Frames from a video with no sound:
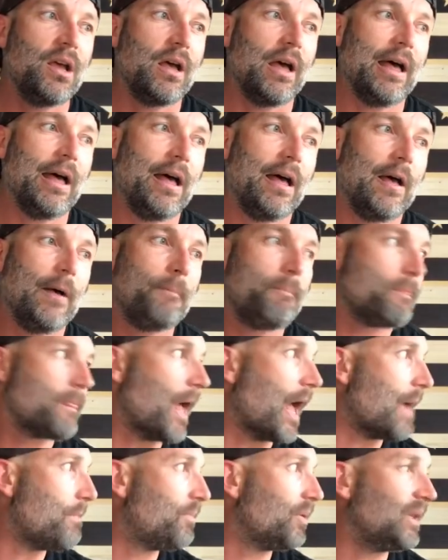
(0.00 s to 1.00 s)

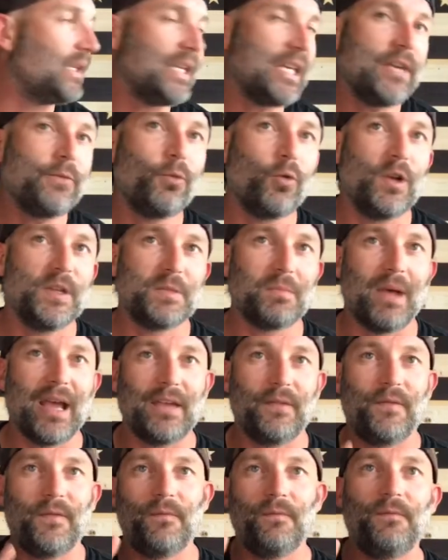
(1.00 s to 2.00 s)
I believe was my
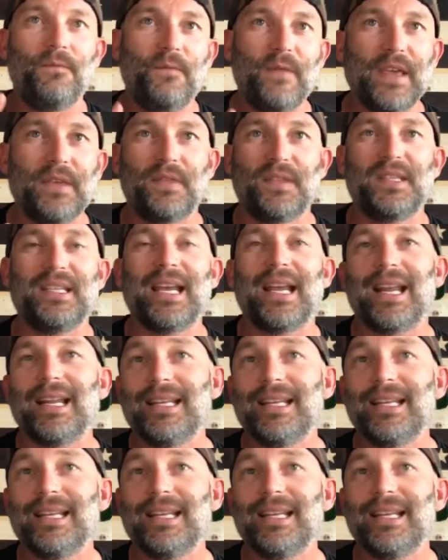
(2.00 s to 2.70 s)
fifth set.